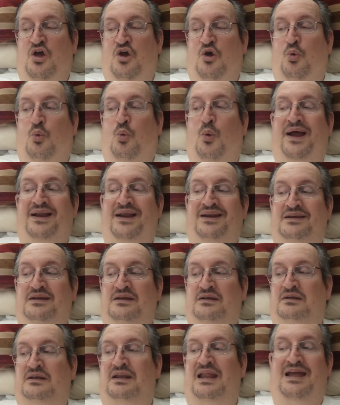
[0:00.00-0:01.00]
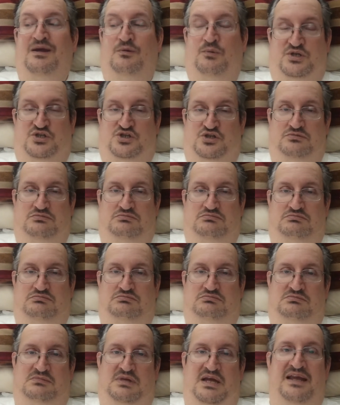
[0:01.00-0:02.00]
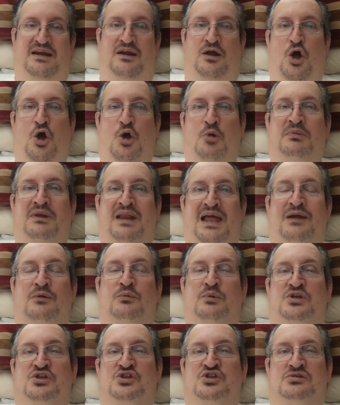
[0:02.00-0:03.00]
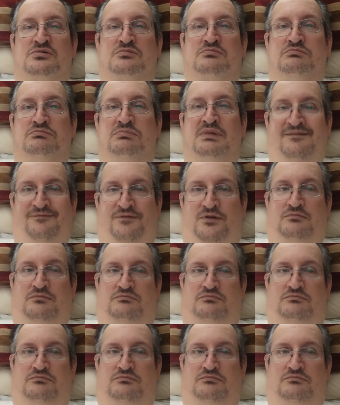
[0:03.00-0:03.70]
one language at a home language level.